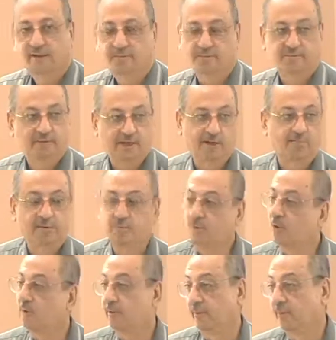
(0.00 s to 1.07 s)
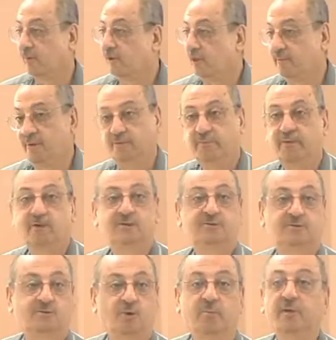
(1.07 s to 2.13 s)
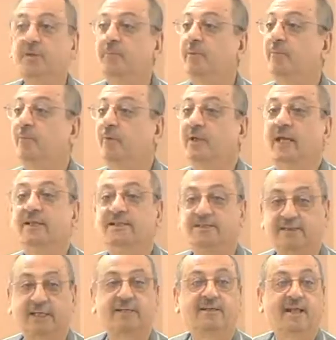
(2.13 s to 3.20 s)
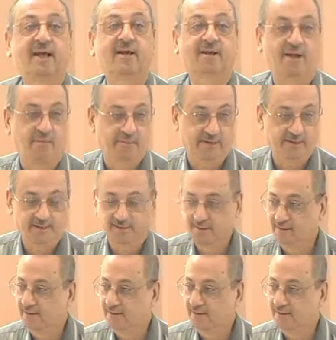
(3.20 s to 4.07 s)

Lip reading: There will be more people coming because so many people have said they are coming.